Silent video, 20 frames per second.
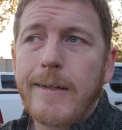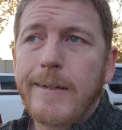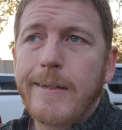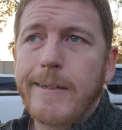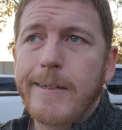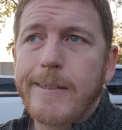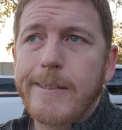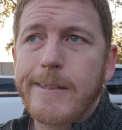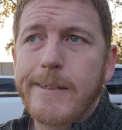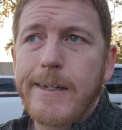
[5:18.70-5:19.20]

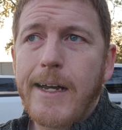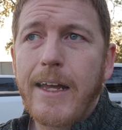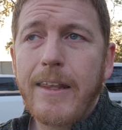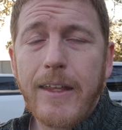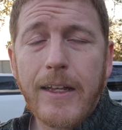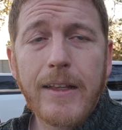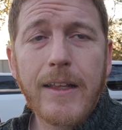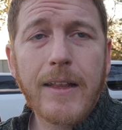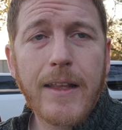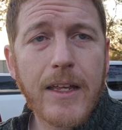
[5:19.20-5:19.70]
I
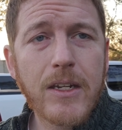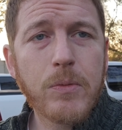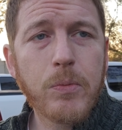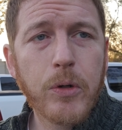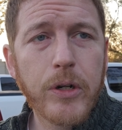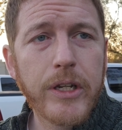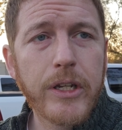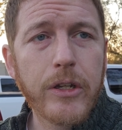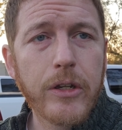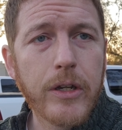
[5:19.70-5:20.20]
think that that's
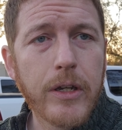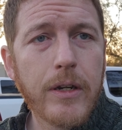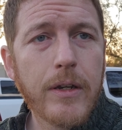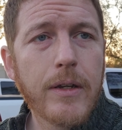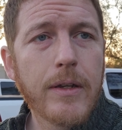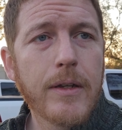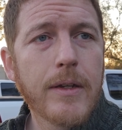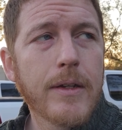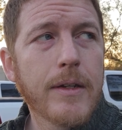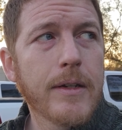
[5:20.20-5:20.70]
pretty good.
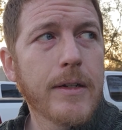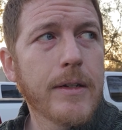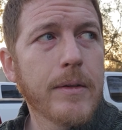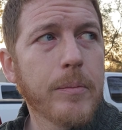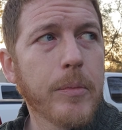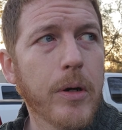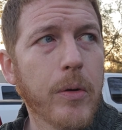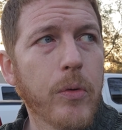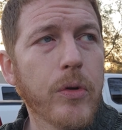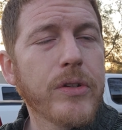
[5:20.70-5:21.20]

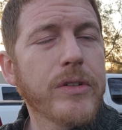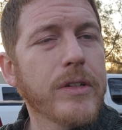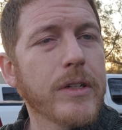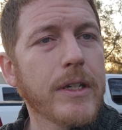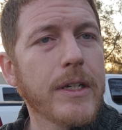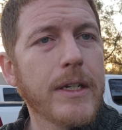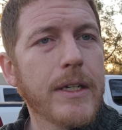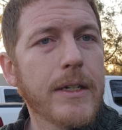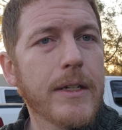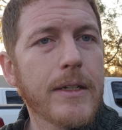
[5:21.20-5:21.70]
But we'll
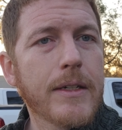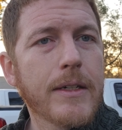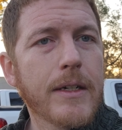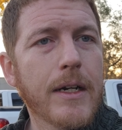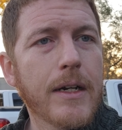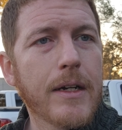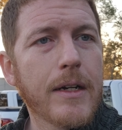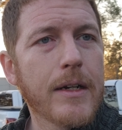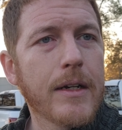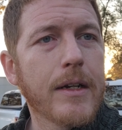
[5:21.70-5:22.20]
see
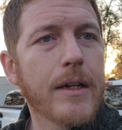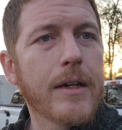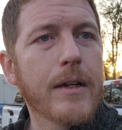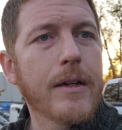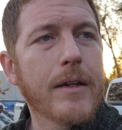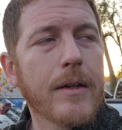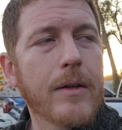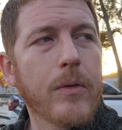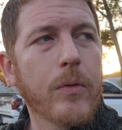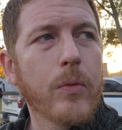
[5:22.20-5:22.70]

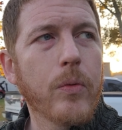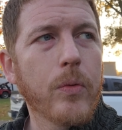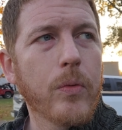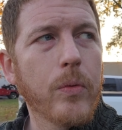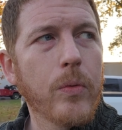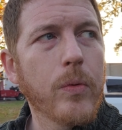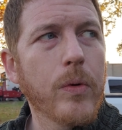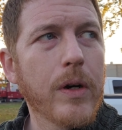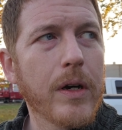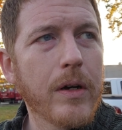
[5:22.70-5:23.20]

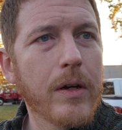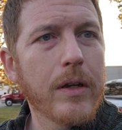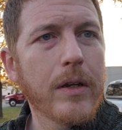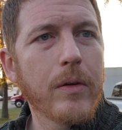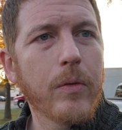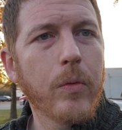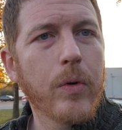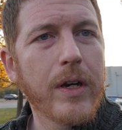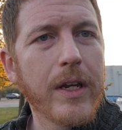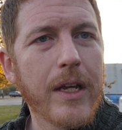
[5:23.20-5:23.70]

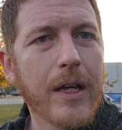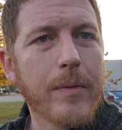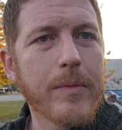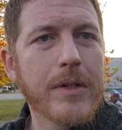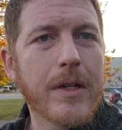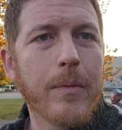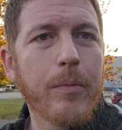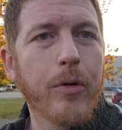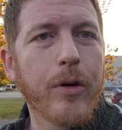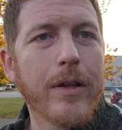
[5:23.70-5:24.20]
what he comes
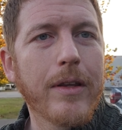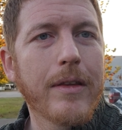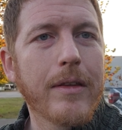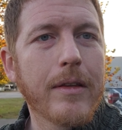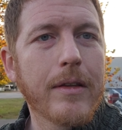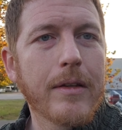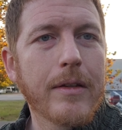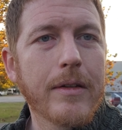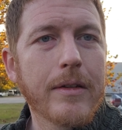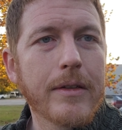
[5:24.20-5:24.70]
up with.
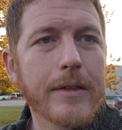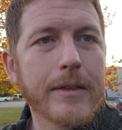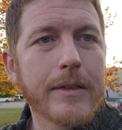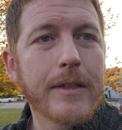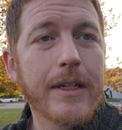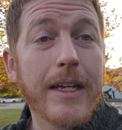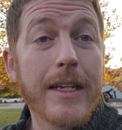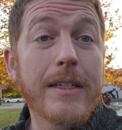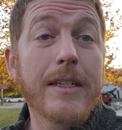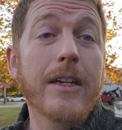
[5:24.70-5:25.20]

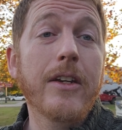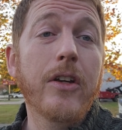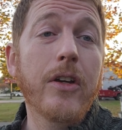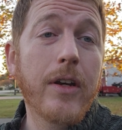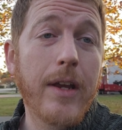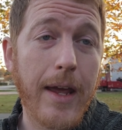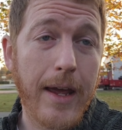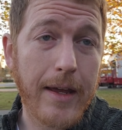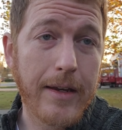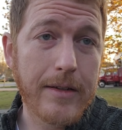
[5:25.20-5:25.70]
It's in good
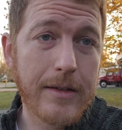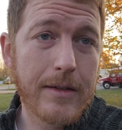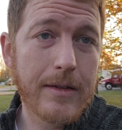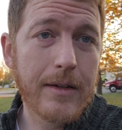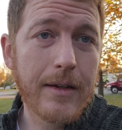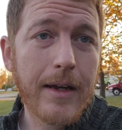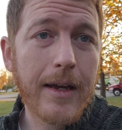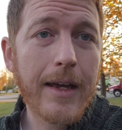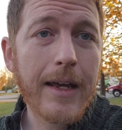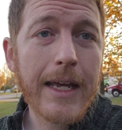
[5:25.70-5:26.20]
hands.
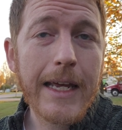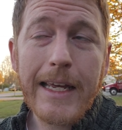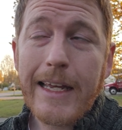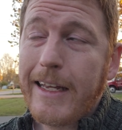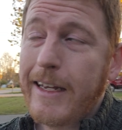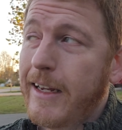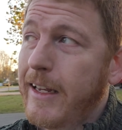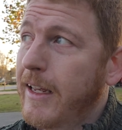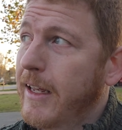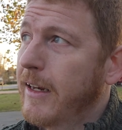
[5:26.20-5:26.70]

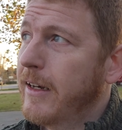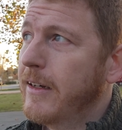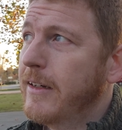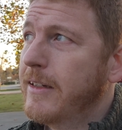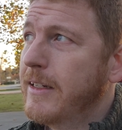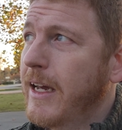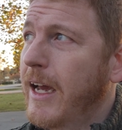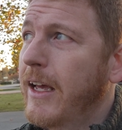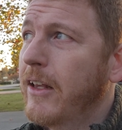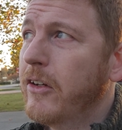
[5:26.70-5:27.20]
Again,
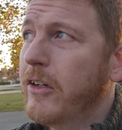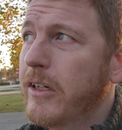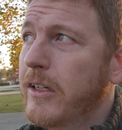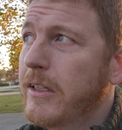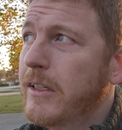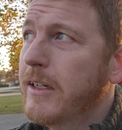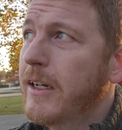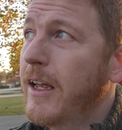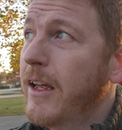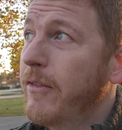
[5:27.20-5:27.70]
Tyler
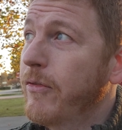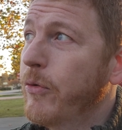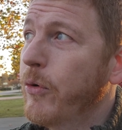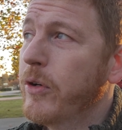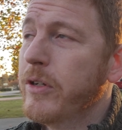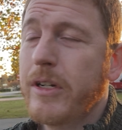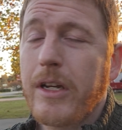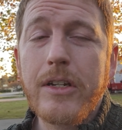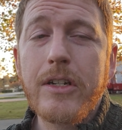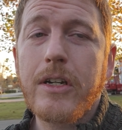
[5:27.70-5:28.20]
at
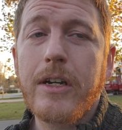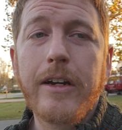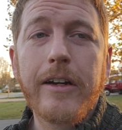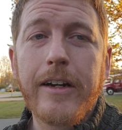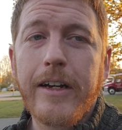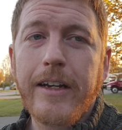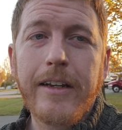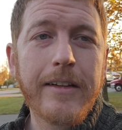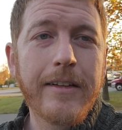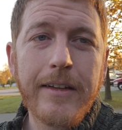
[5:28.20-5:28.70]
Force
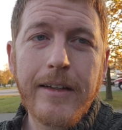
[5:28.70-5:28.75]
Engineering.